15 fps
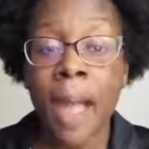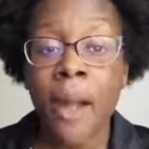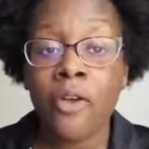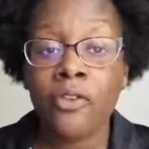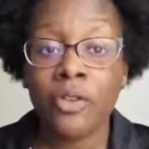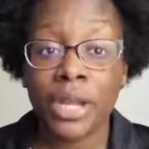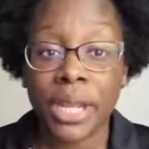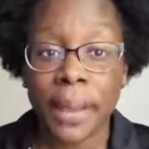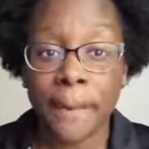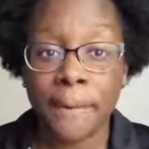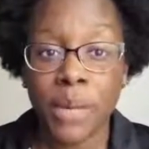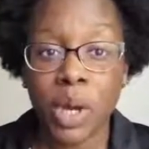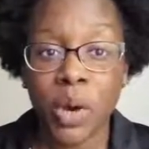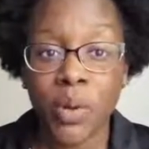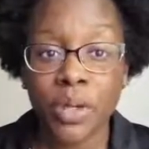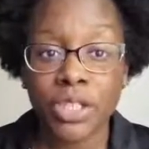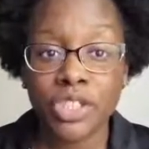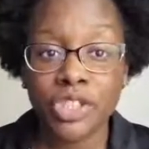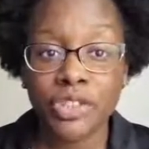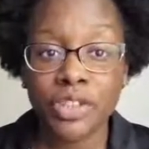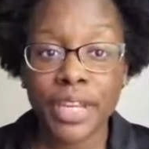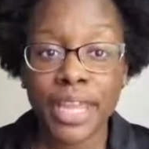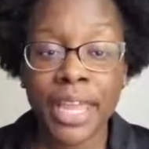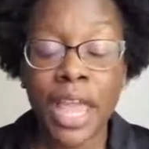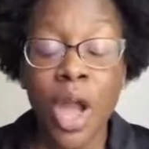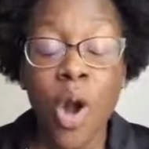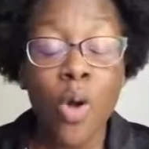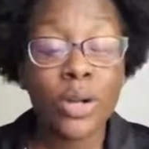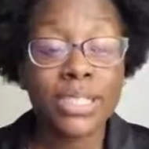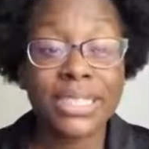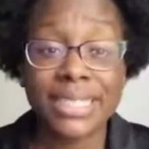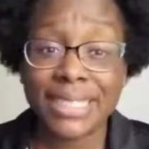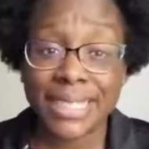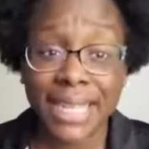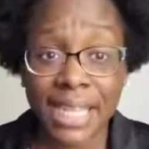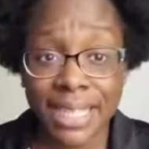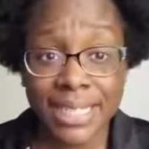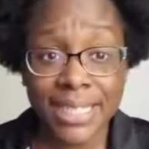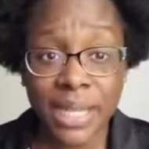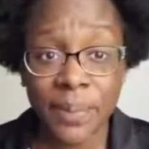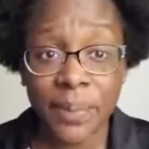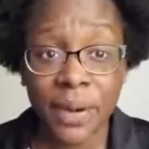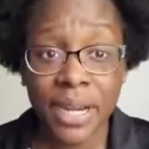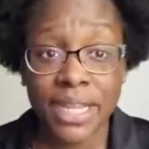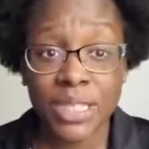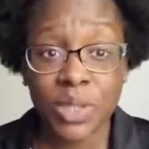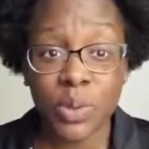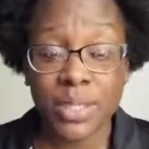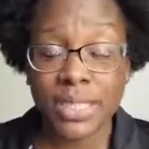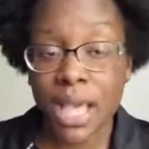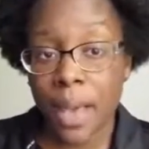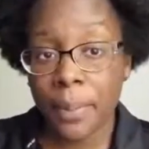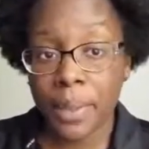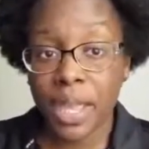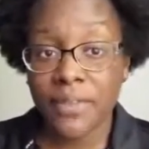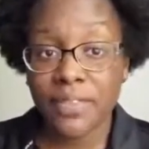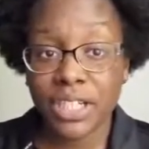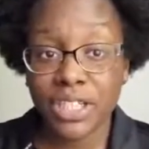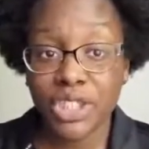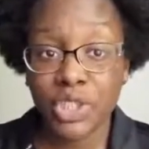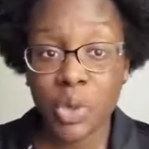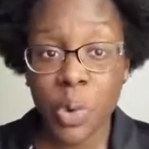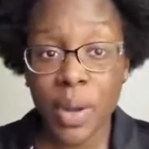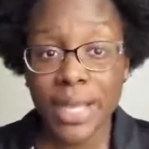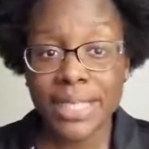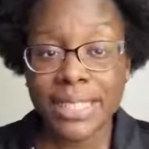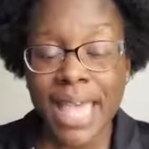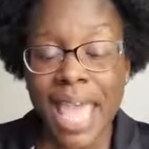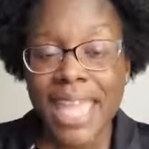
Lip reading: reading poetry, or just digging deeper into a topic of their choice,